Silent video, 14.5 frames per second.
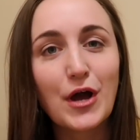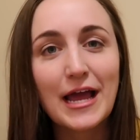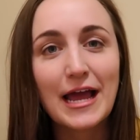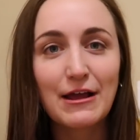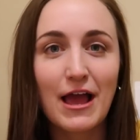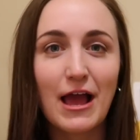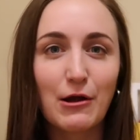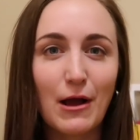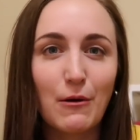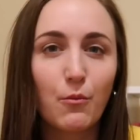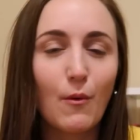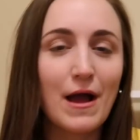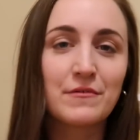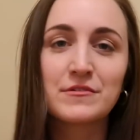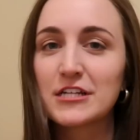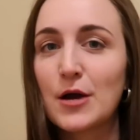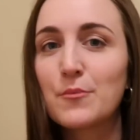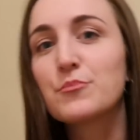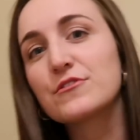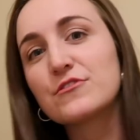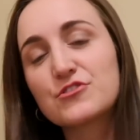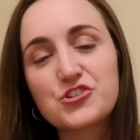I wound
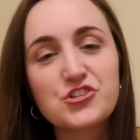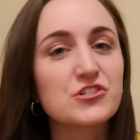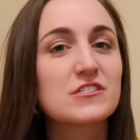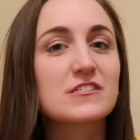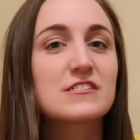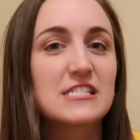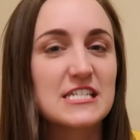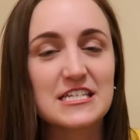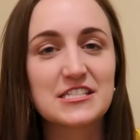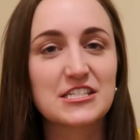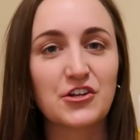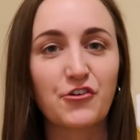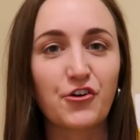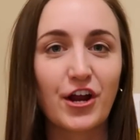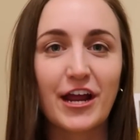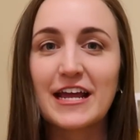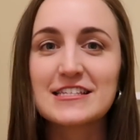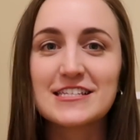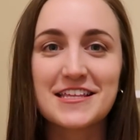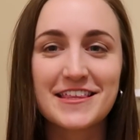up with just decent grades.